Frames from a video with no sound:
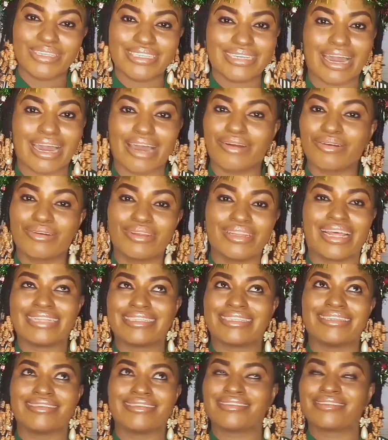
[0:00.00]
carol,
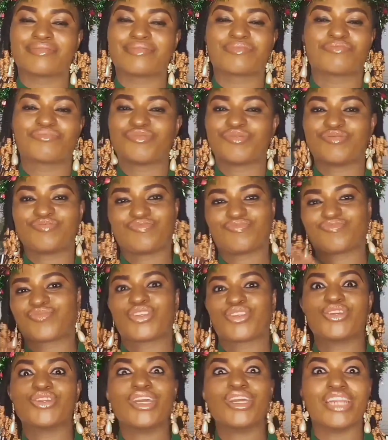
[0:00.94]
that is,
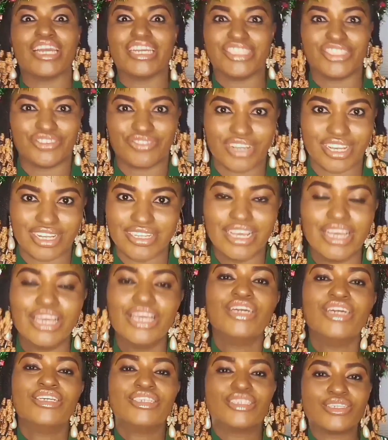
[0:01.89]
you know, in Nigeria.
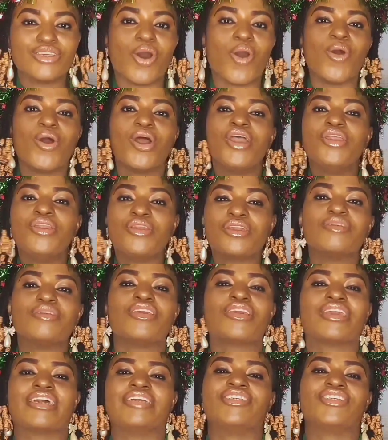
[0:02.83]
So you, you
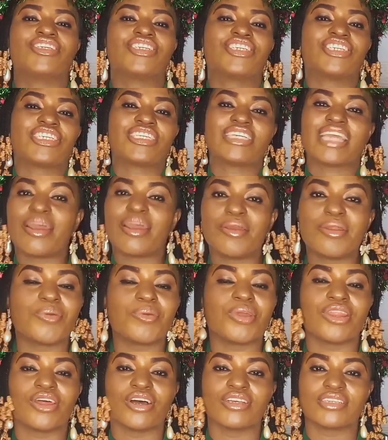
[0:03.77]
can just share it
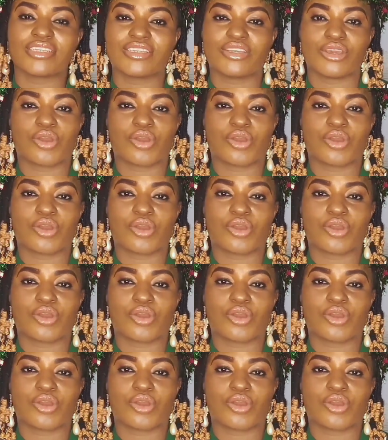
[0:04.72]
with us, your